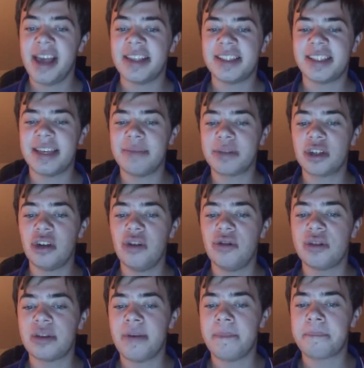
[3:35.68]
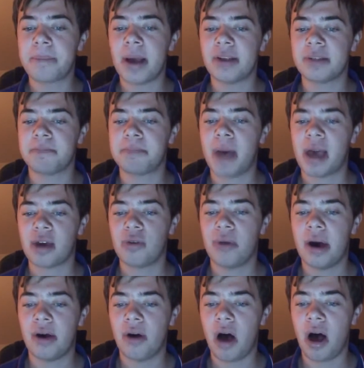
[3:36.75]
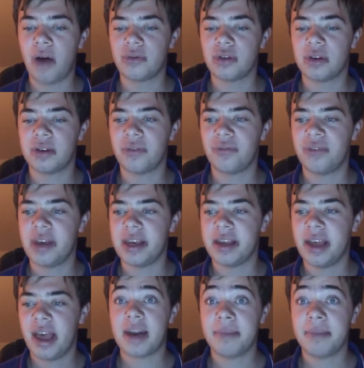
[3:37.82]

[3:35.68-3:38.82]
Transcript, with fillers: It seems Luton bounced back well after defeat,